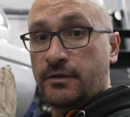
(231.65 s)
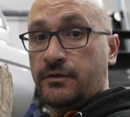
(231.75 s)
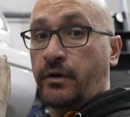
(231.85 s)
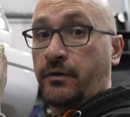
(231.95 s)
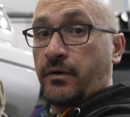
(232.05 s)

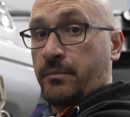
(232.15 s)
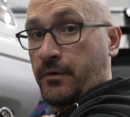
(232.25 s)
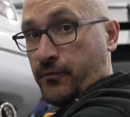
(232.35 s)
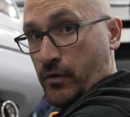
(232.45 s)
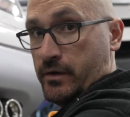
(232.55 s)
starting from the
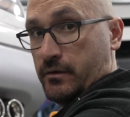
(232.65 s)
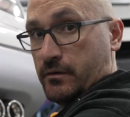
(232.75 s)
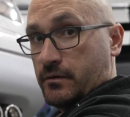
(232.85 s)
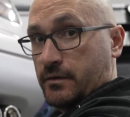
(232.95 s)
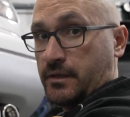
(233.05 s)
front
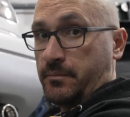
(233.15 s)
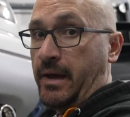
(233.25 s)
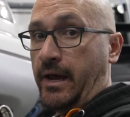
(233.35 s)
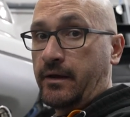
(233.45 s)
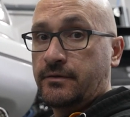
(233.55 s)
to the
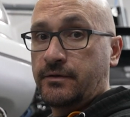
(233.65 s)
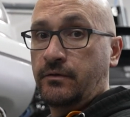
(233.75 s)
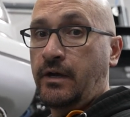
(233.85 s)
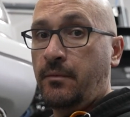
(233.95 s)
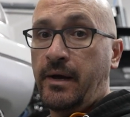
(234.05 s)
back. So
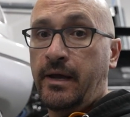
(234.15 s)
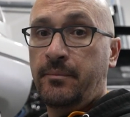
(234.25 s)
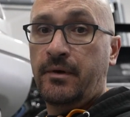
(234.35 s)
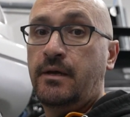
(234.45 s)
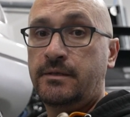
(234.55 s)

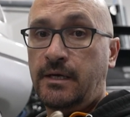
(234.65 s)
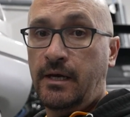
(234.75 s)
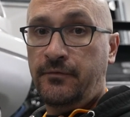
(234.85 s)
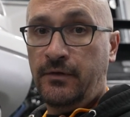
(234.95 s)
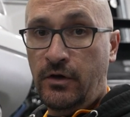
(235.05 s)
downpipe to
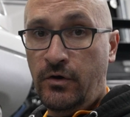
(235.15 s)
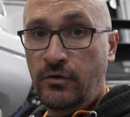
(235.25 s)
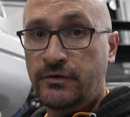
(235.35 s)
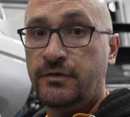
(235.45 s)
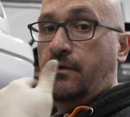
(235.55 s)
high
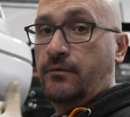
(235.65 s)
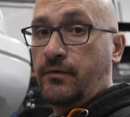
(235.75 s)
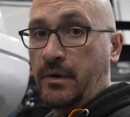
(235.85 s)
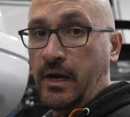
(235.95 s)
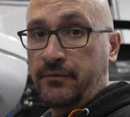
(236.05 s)
flows,
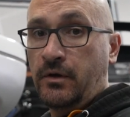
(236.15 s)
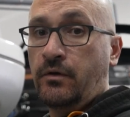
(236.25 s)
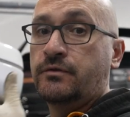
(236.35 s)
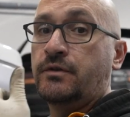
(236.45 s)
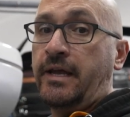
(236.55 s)
from the high
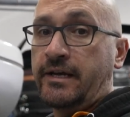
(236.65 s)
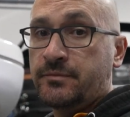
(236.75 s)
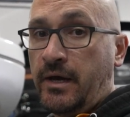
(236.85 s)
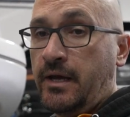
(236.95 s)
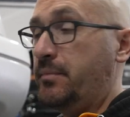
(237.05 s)
flows to the X
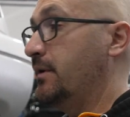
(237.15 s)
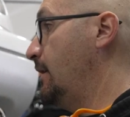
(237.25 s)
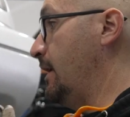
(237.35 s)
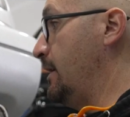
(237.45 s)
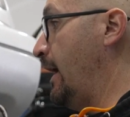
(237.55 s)
pipe,
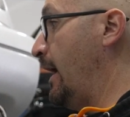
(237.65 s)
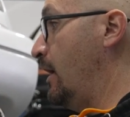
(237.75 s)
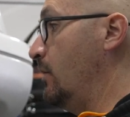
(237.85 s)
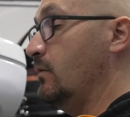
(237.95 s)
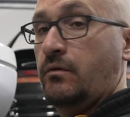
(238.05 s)
and
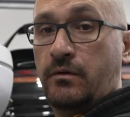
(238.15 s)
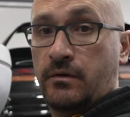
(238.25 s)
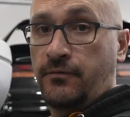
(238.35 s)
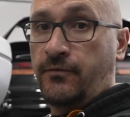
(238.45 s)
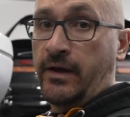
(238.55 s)
now
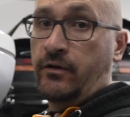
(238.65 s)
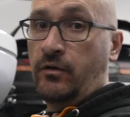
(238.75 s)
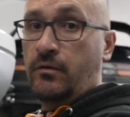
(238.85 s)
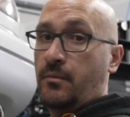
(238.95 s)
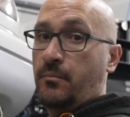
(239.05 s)
the
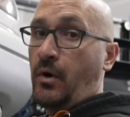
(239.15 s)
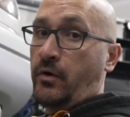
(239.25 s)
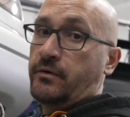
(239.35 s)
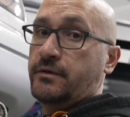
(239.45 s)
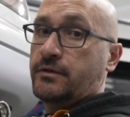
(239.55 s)
final
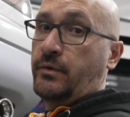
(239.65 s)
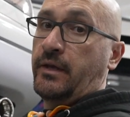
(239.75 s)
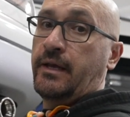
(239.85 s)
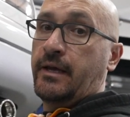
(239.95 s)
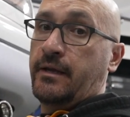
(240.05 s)
part so we
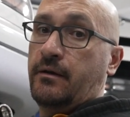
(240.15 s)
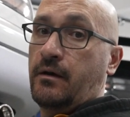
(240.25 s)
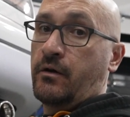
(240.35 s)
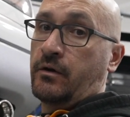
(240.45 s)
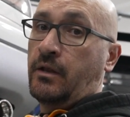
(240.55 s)
can get
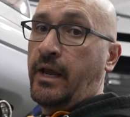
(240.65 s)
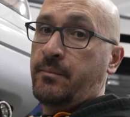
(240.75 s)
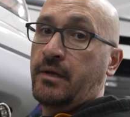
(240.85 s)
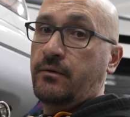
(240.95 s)
our alignment